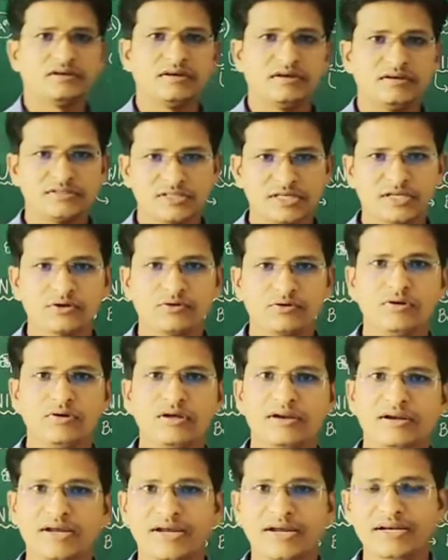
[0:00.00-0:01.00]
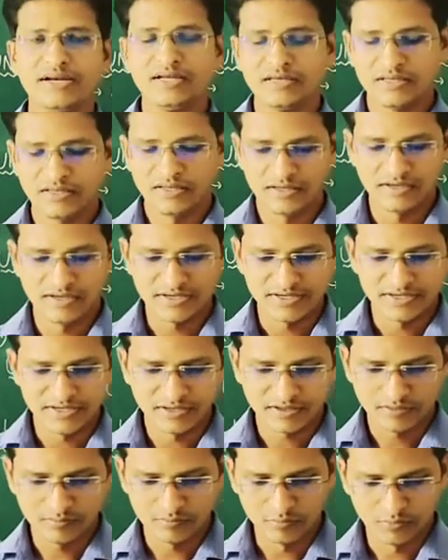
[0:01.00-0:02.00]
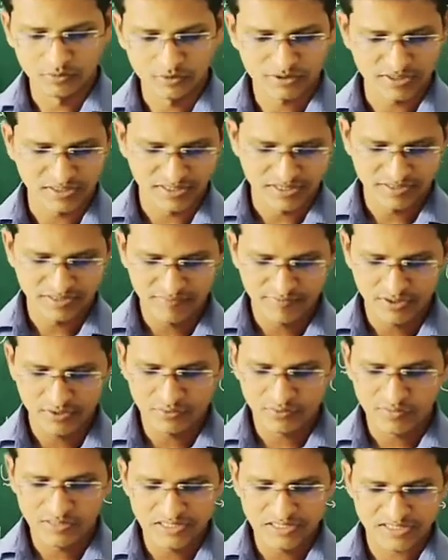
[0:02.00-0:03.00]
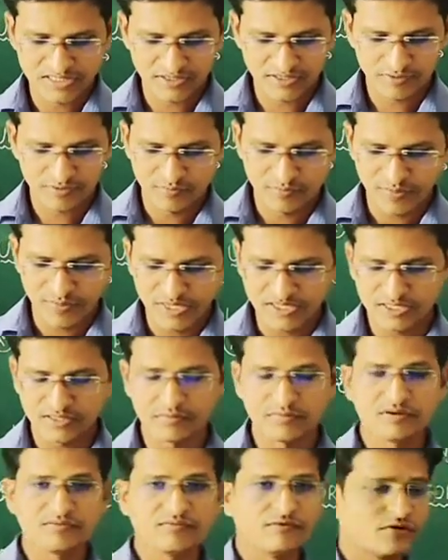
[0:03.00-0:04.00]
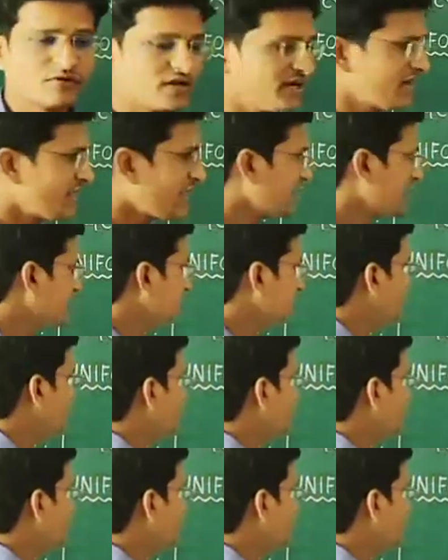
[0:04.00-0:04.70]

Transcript: circular and linear motion. Even you will see on page number 49.